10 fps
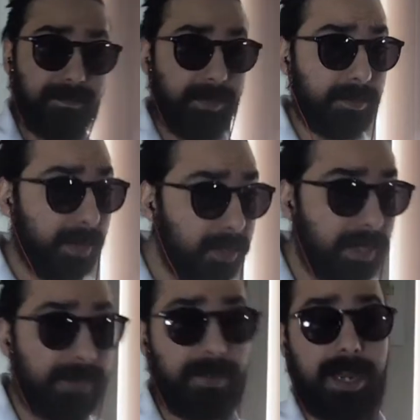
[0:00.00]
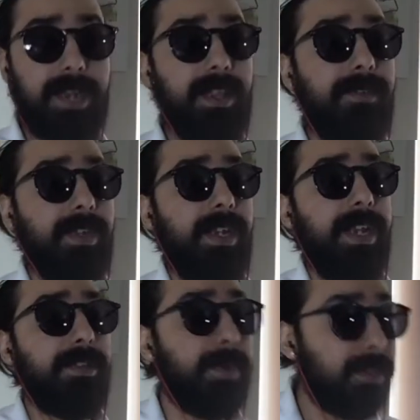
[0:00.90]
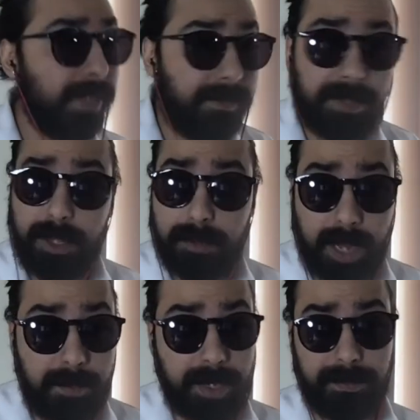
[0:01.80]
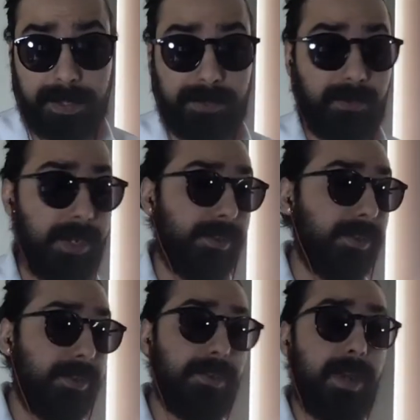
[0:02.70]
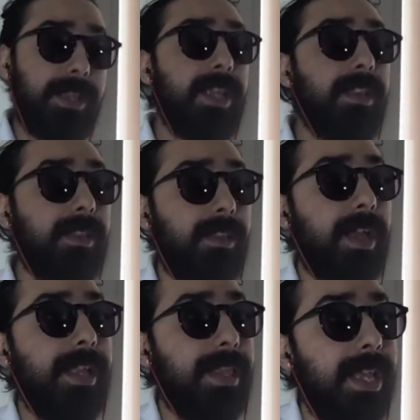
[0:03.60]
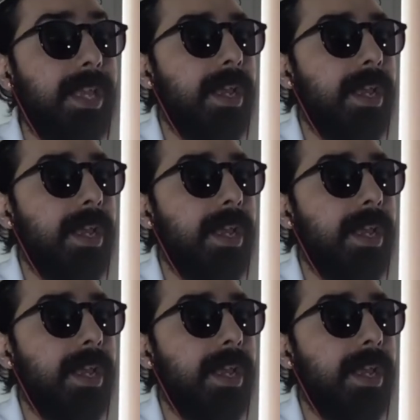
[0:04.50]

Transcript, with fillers: especially after 9/11, and especially after the Obama administration too. I think I think